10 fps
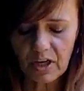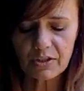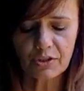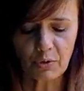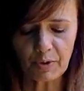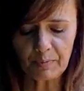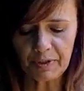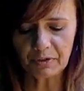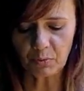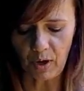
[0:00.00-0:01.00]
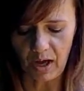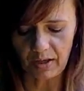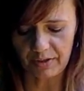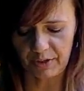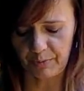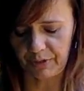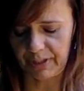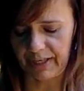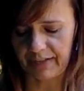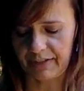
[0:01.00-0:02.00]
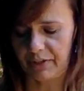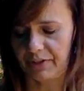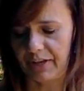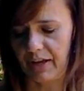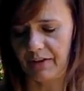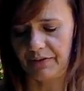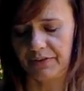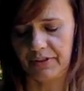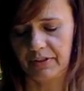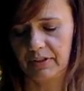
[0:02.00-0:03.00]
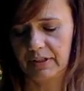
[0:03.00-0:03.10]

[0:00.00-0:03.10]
So we build walls to protect ourselves.